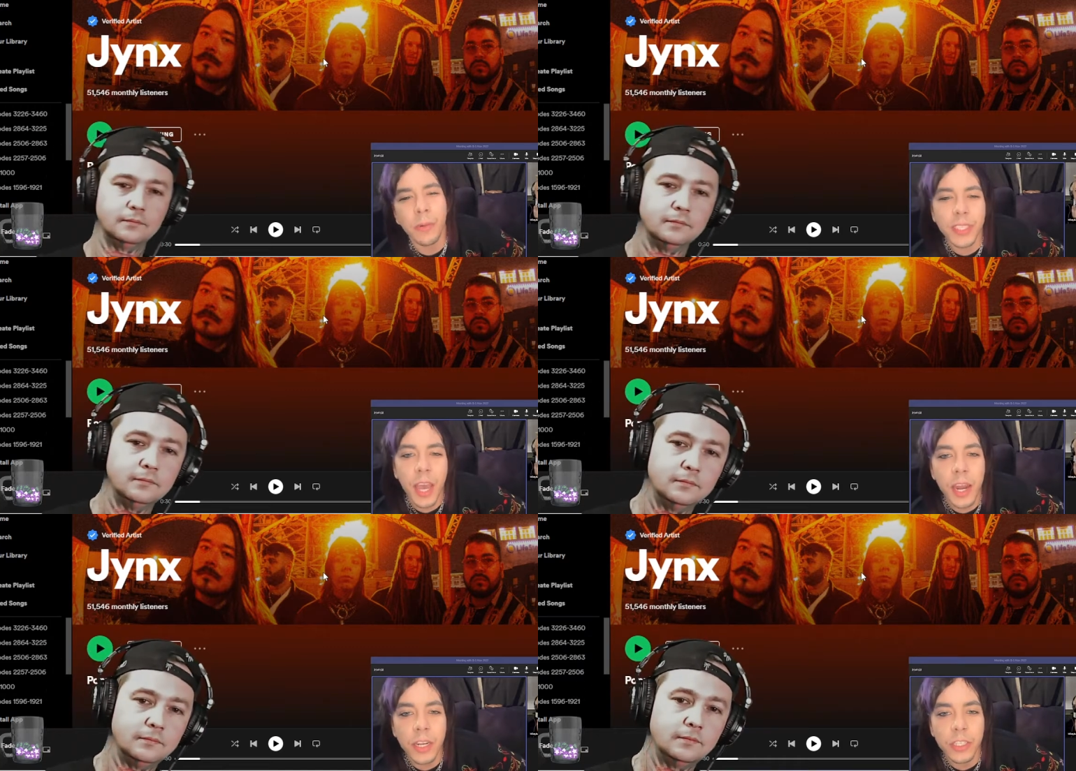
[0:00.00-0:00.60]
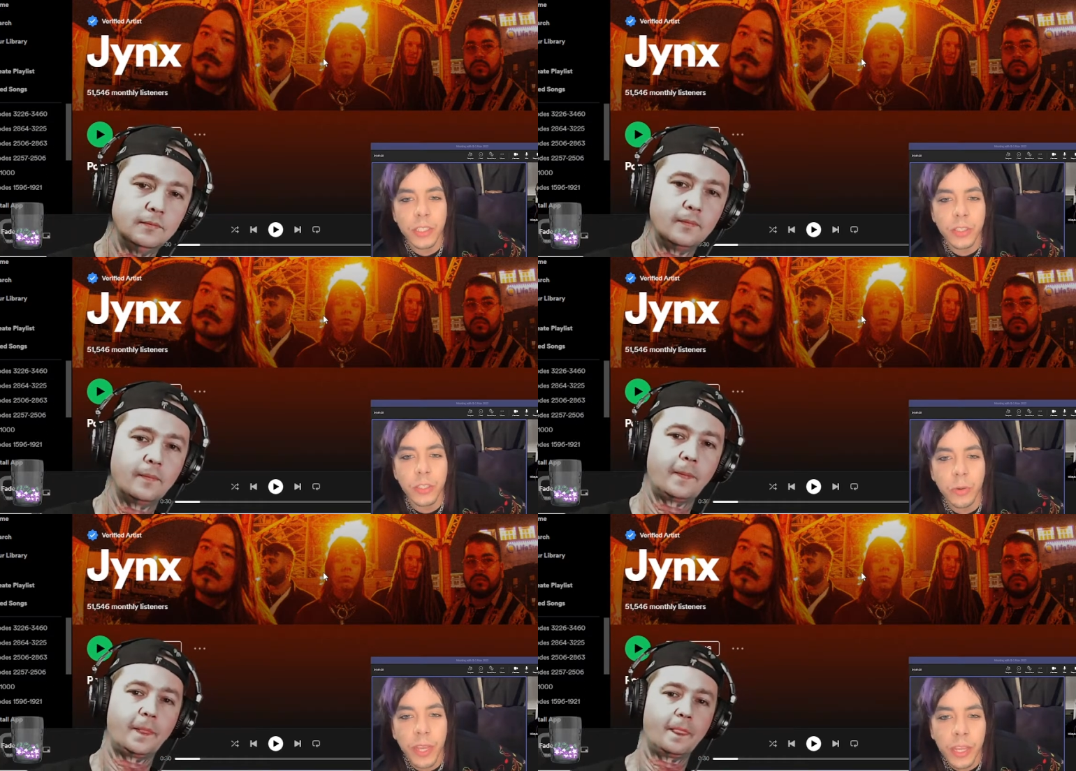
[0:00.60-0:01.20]
Speaker 1: was kind of just
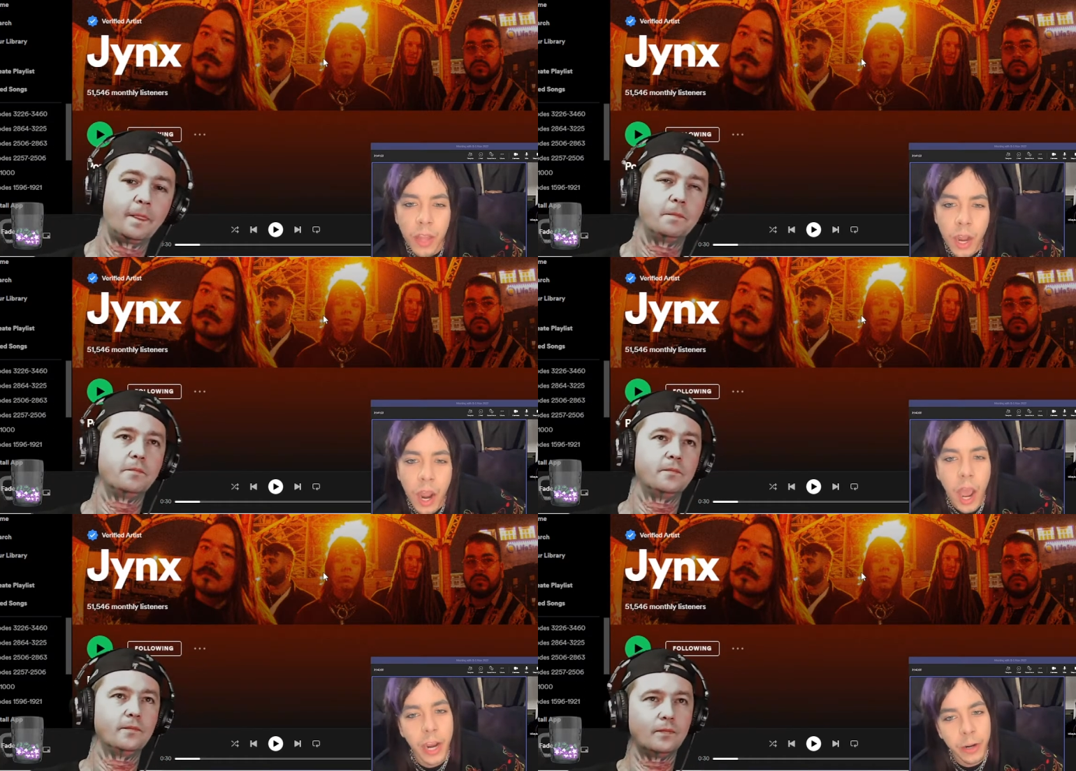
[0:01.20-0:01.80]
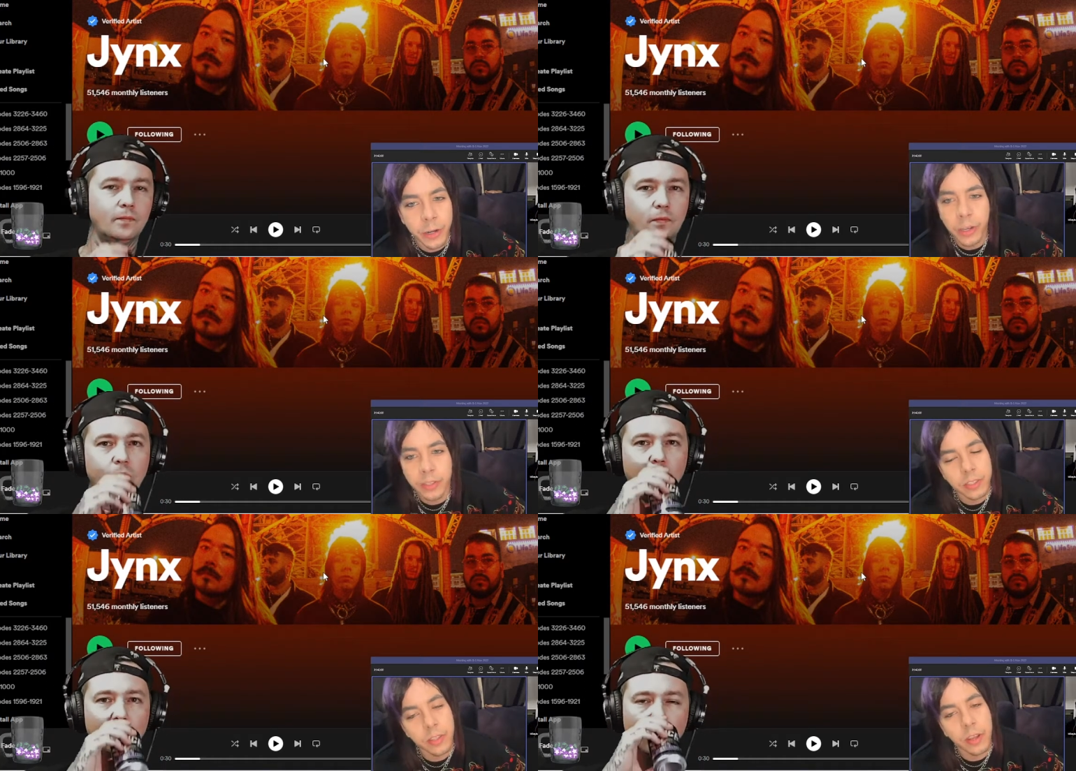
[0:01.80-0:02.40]
doing a lot of hired gun